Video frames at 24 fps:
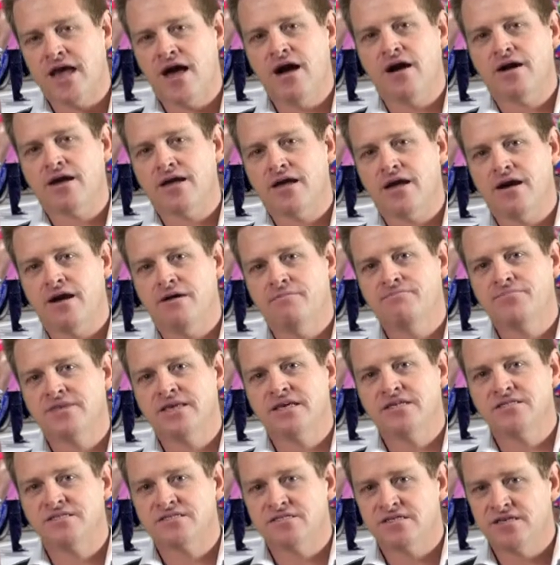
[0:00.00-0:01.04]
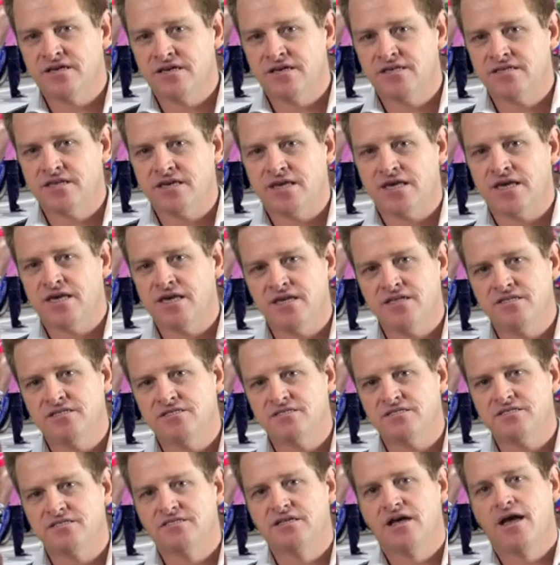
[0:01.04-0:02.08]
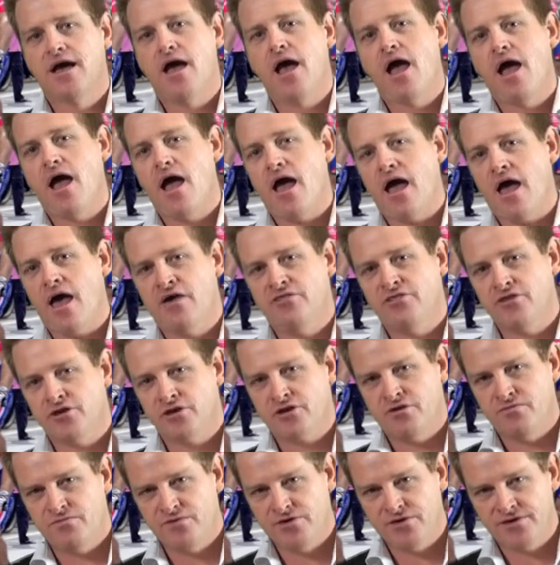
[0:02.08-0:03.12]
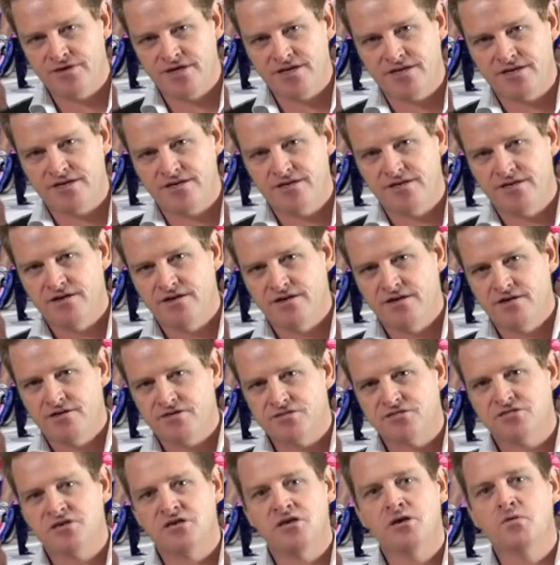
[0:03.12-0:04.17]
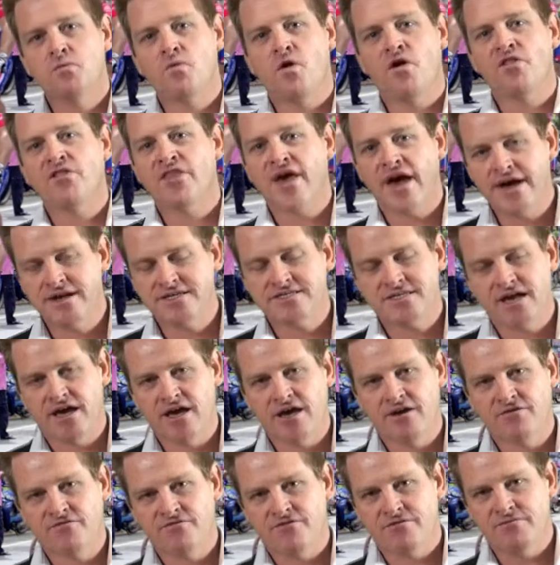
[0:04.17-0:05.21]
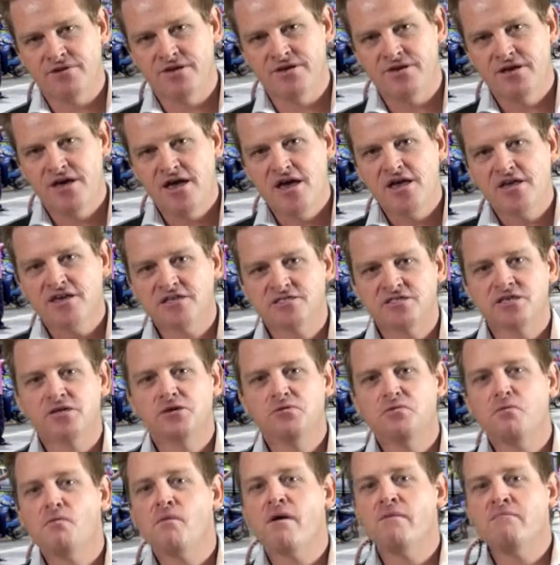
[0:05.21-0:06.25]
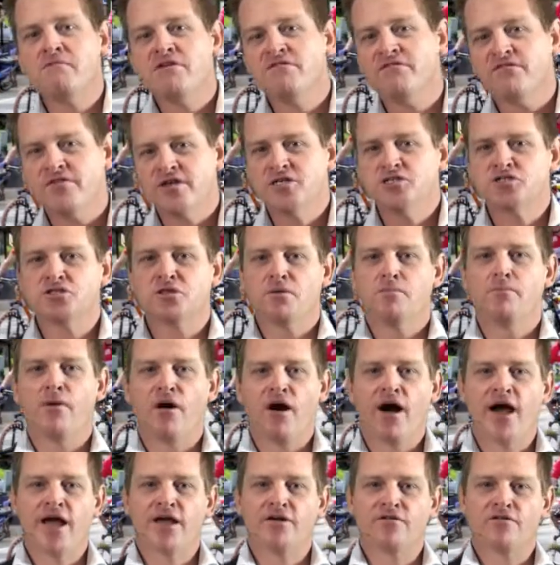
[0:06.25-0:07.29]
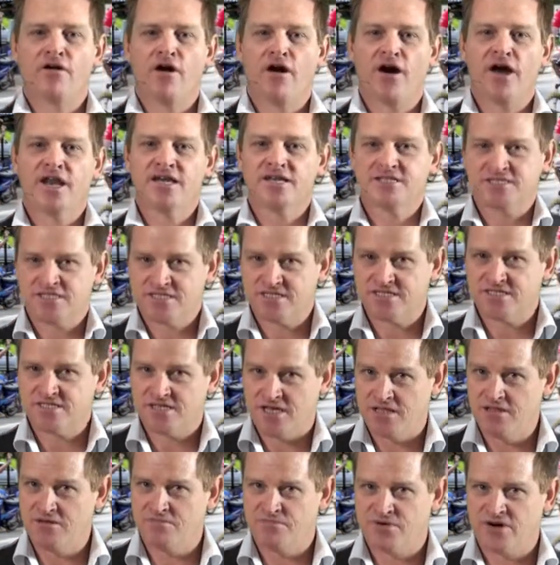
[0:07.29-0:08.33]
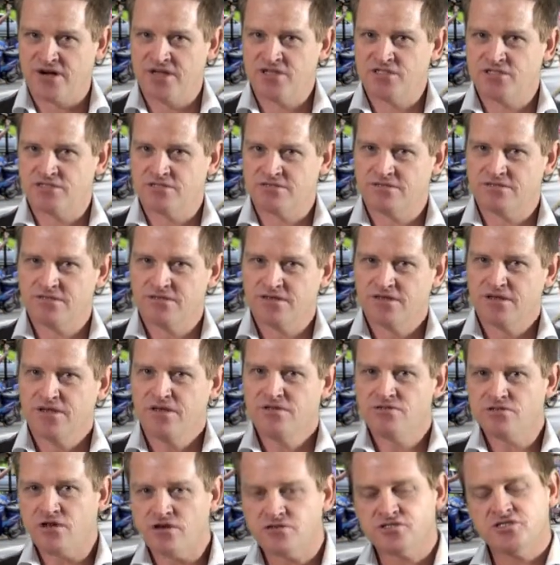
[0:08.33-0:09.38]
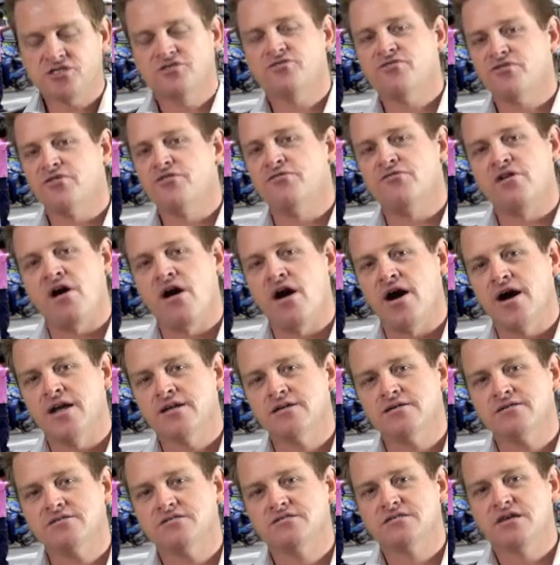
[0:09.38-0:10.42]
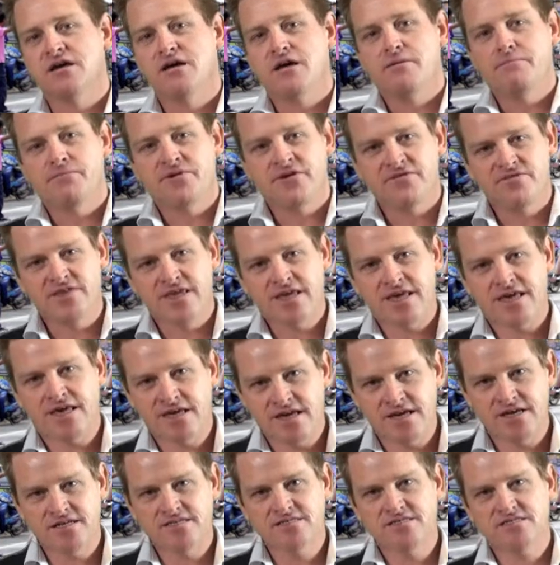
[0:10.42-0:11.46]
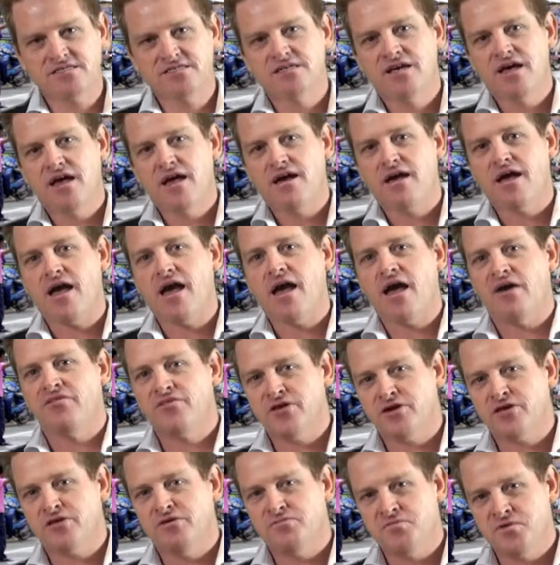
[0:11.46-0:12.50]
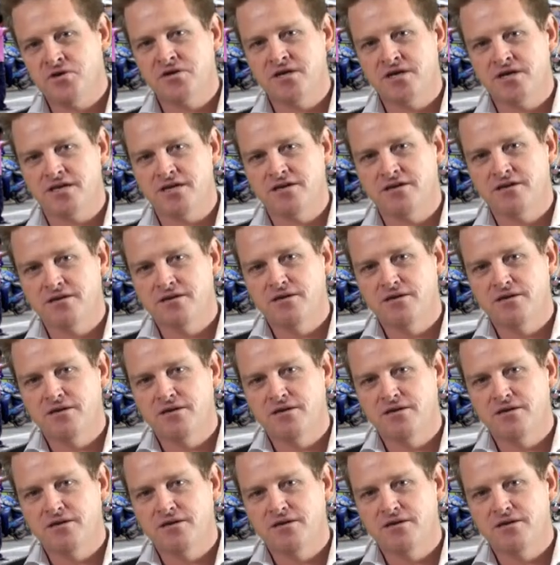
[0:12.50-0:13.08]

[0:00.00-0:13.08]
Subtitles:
outcome is seeing the kids and the community, seeing what they take from it. You see, when we finish the bike ride, it's a celebration, not just for the riders, but of the kids and the community.